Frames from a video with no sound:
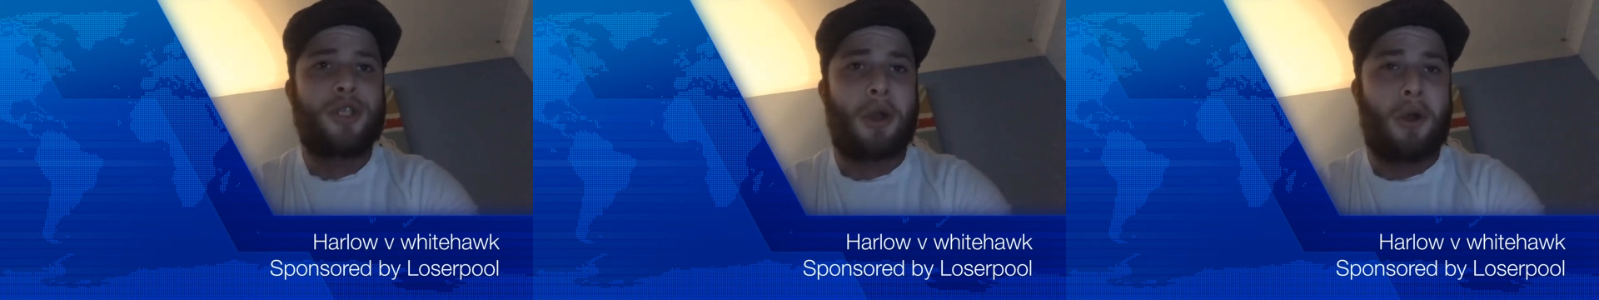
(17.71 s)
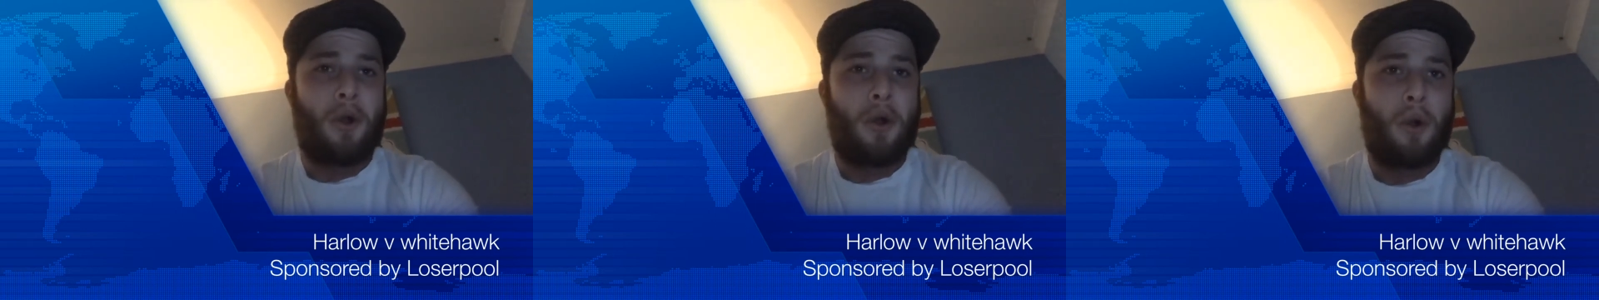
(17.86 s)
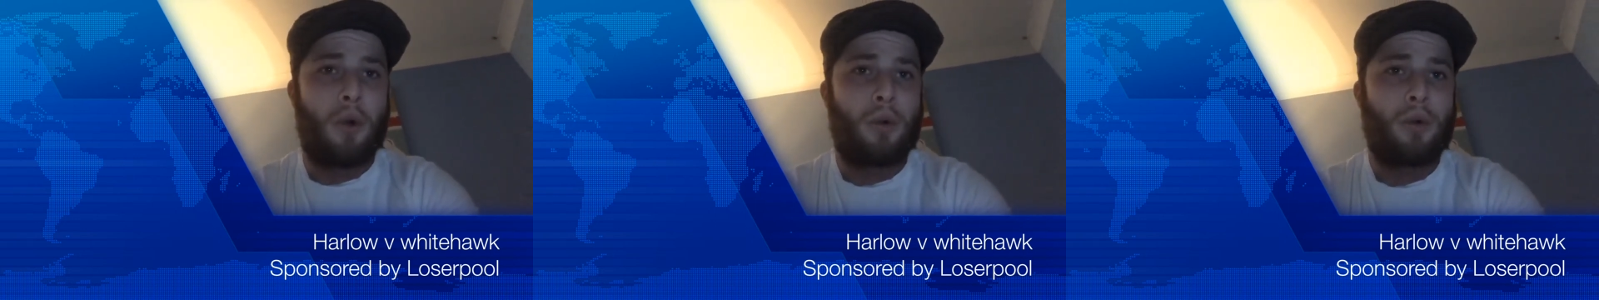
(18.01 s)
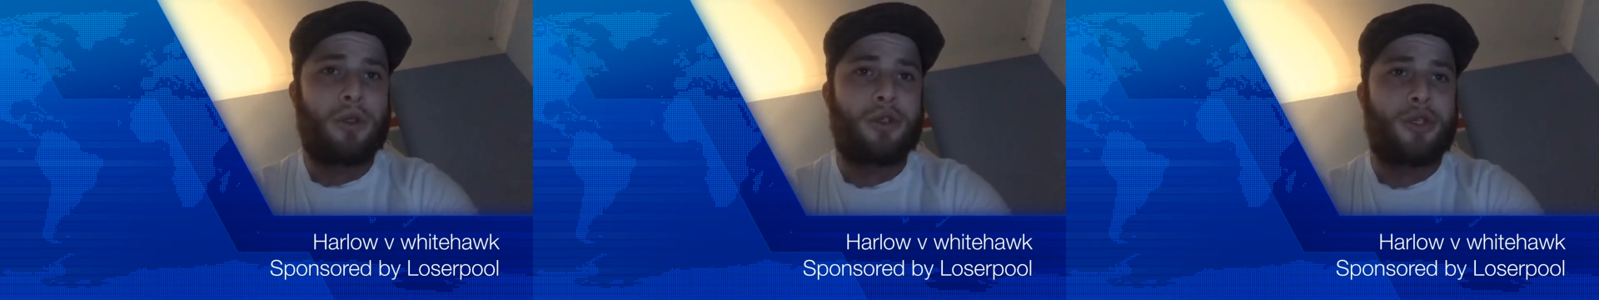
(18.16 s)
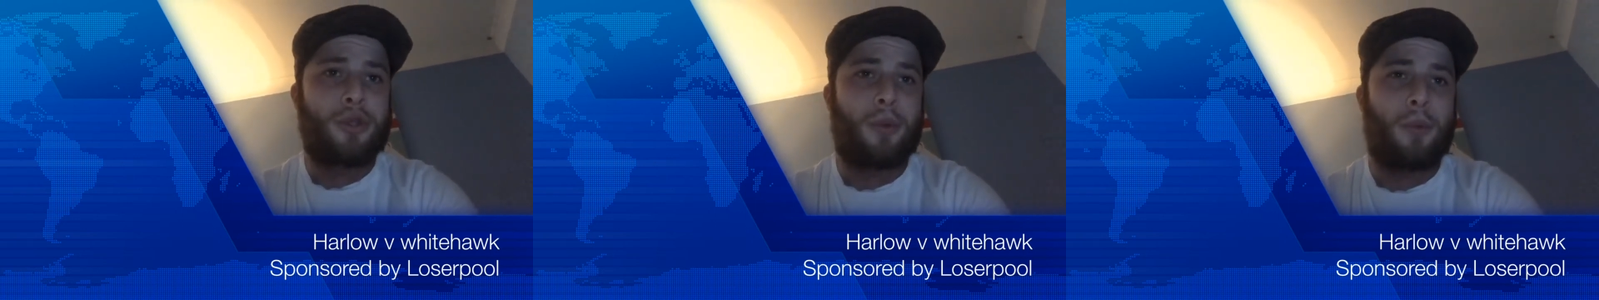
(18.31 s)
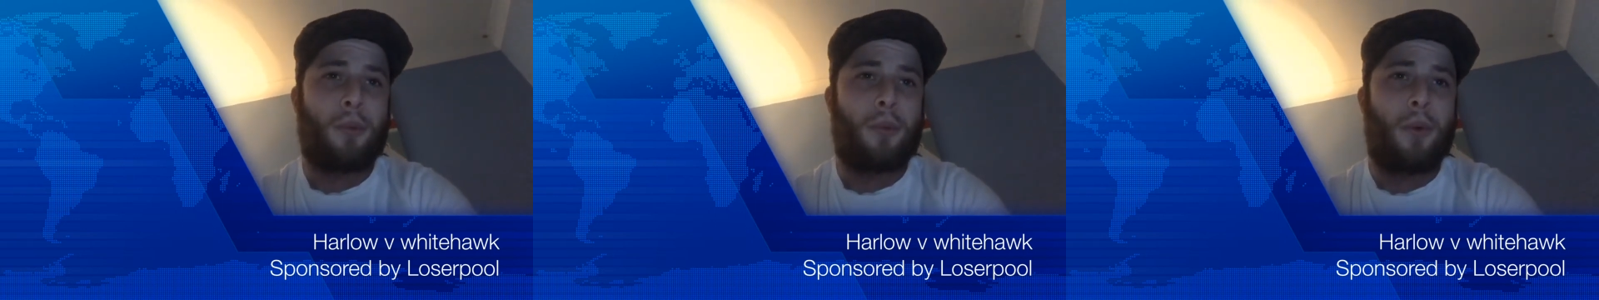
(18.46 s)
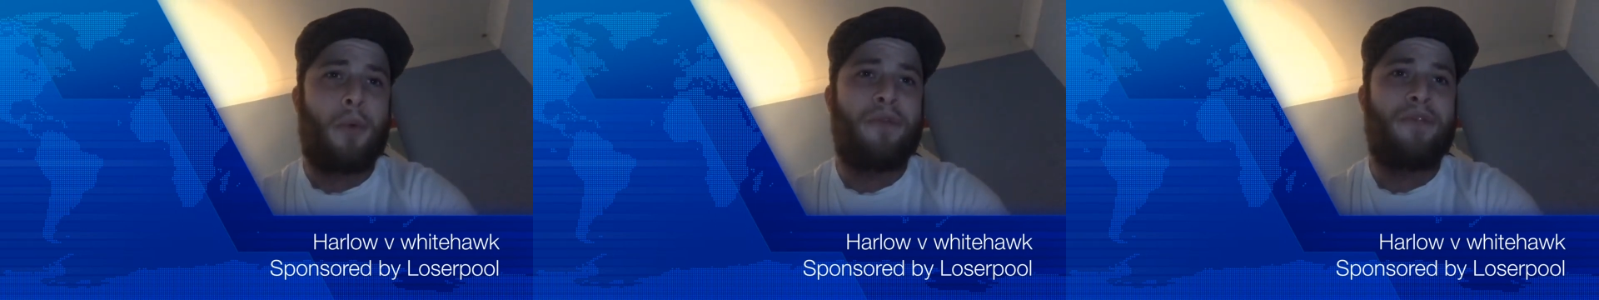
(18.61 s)
the Hawks
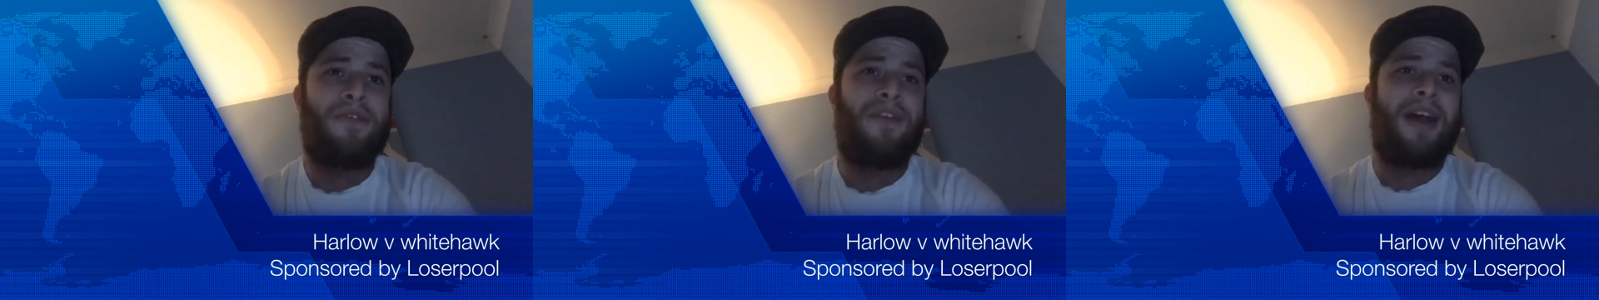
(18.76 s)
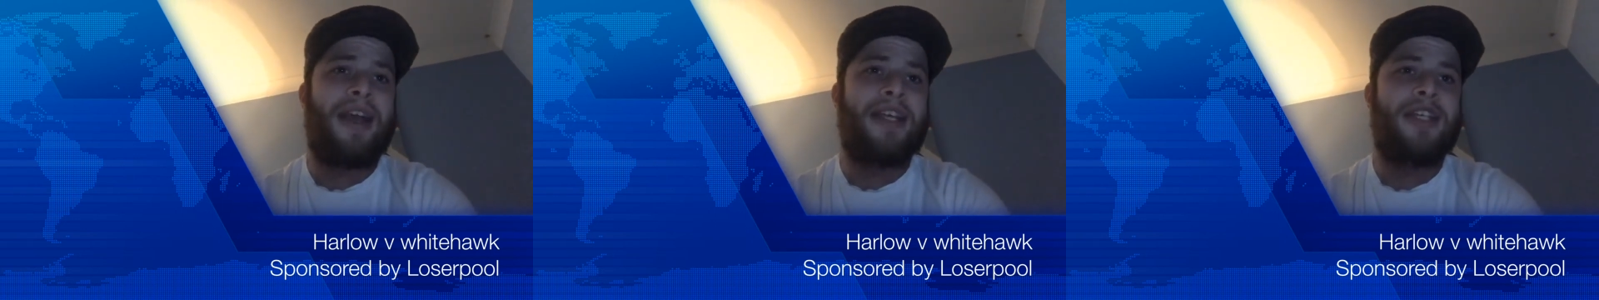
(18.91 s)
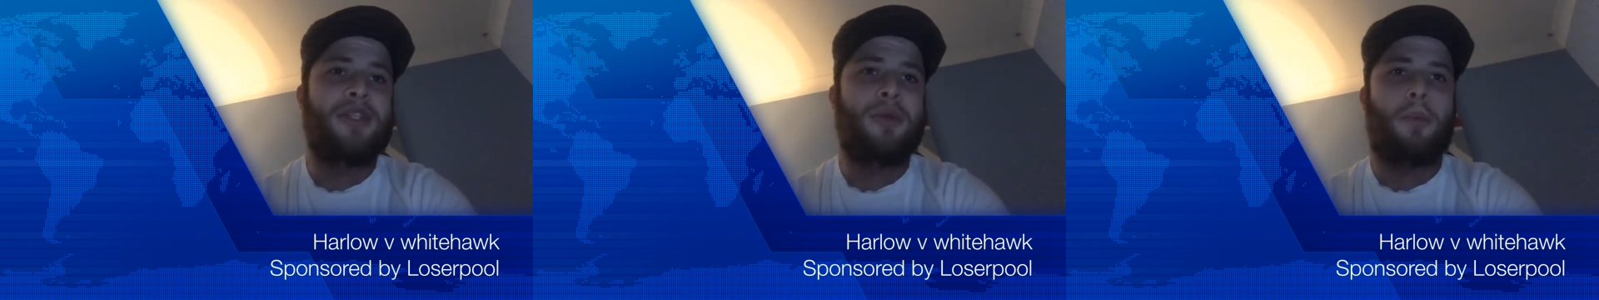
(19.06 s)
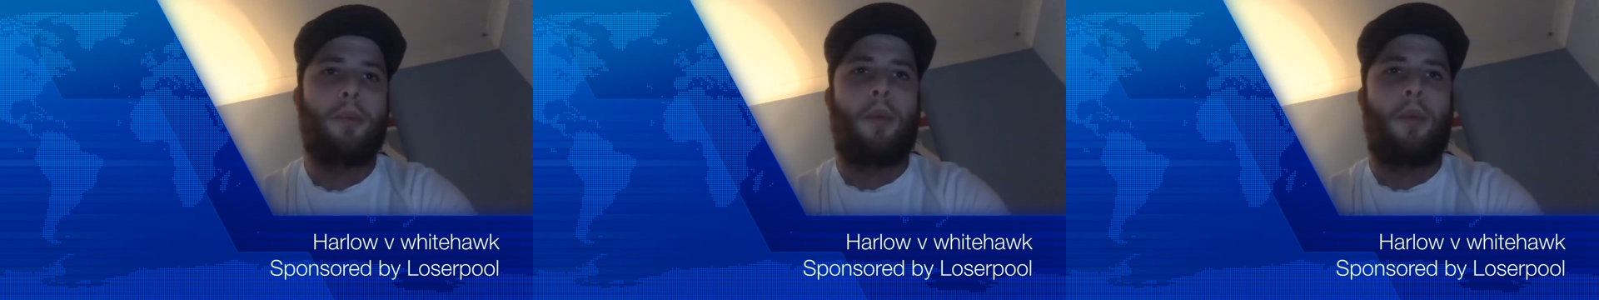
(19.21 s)
will face